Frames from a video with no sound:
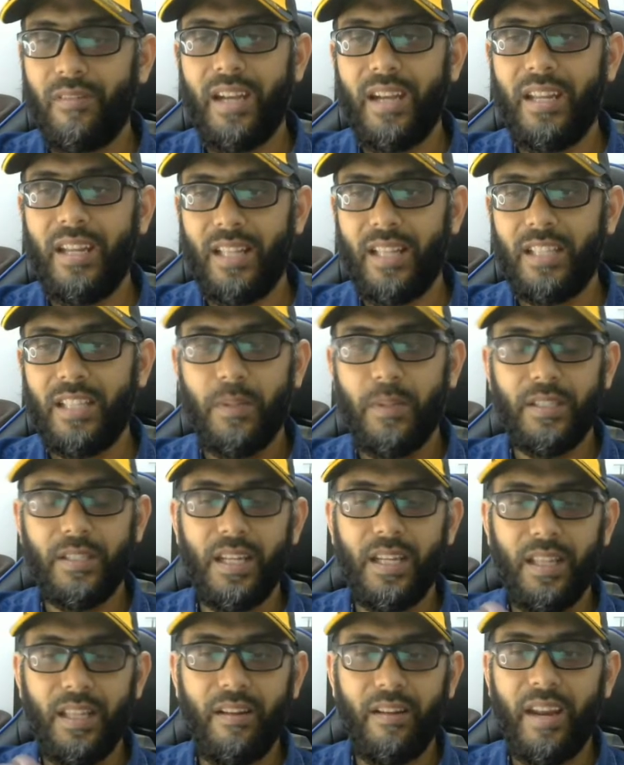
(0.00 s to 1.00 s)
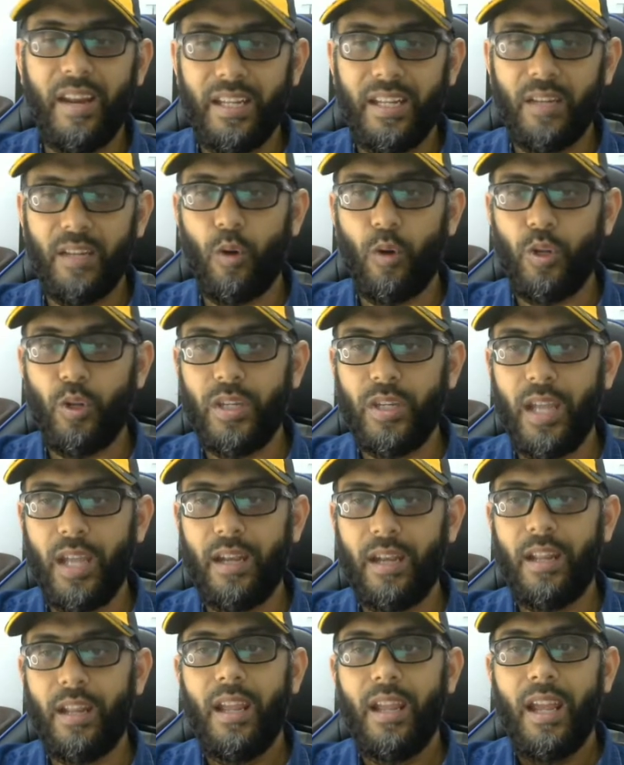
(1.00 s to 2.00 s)
rating. That's basically the rating what you
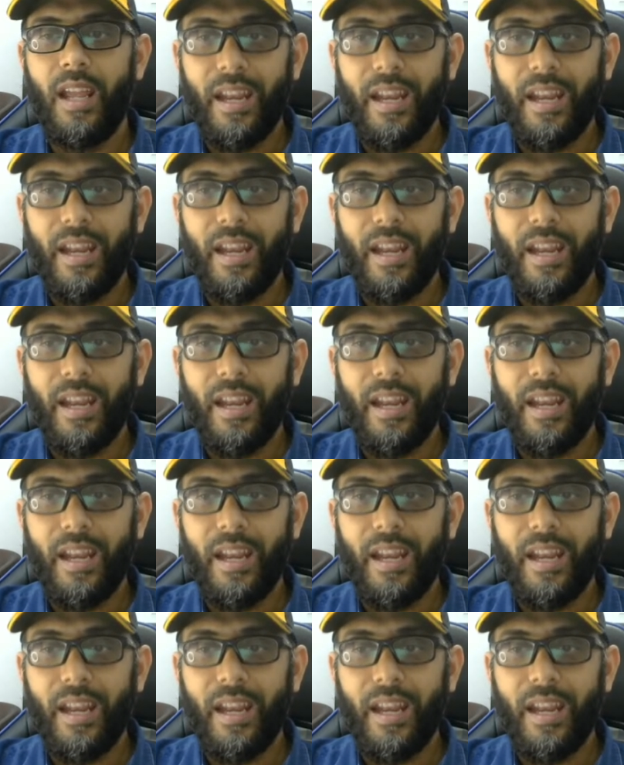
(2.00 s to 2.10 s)
get.